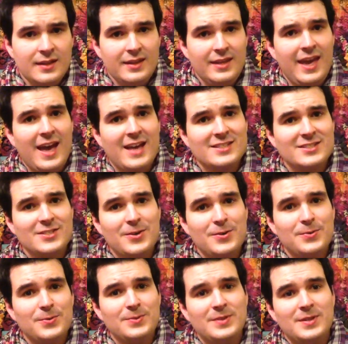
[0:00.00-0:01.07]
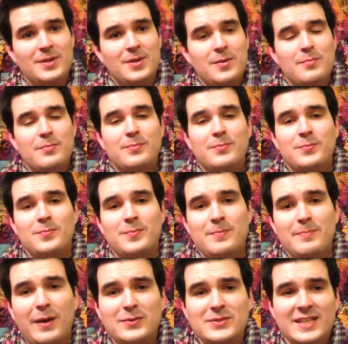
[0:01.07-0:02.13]
yeah, so
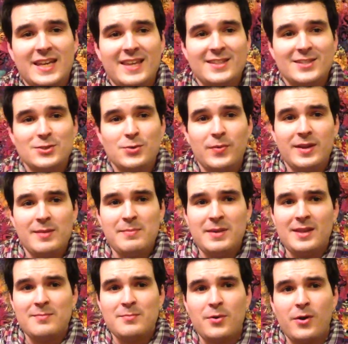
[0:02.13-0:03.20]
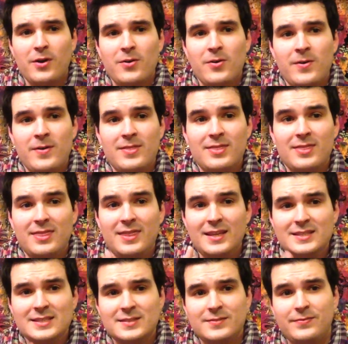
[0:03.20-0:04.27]
about to hit the 20-minute mark on
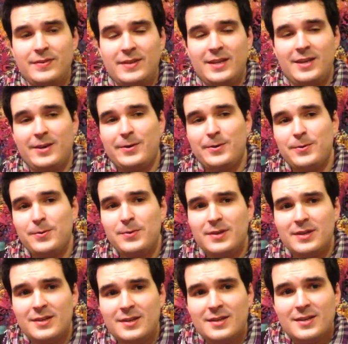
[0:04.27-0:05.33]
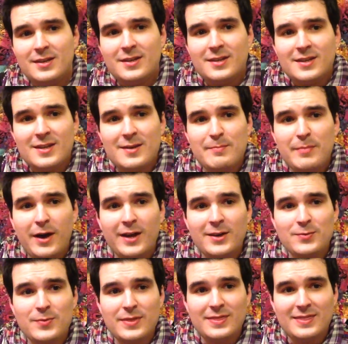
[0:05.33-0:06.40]
this video,
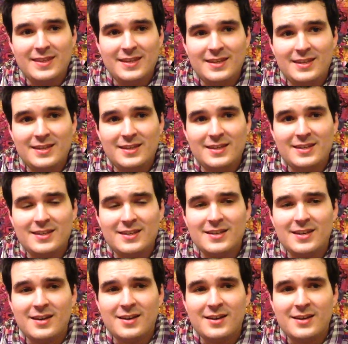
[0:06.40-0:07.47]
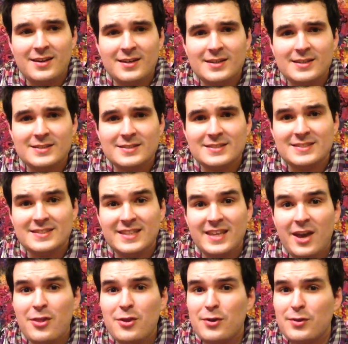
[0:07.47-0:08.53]
combined with the
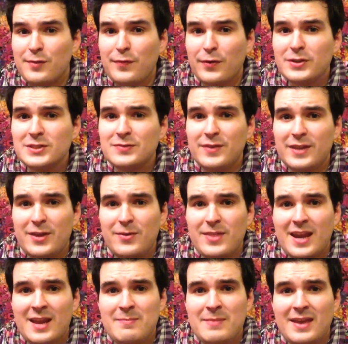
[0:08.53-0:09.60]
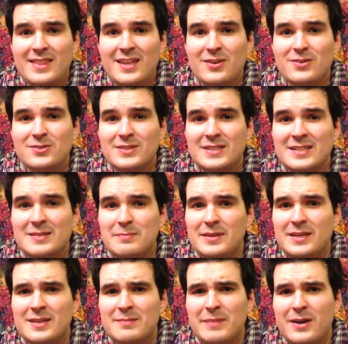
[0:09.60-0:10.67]
first video that I made that'll end up
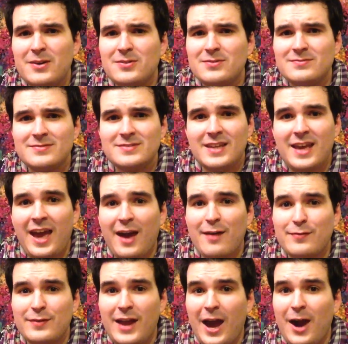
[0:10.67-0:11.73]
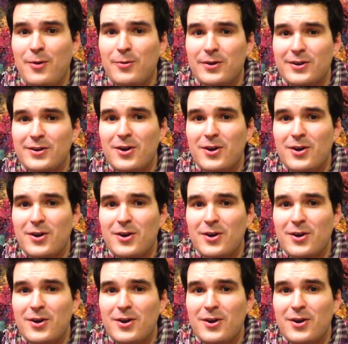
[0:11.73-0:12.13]
being about half an hour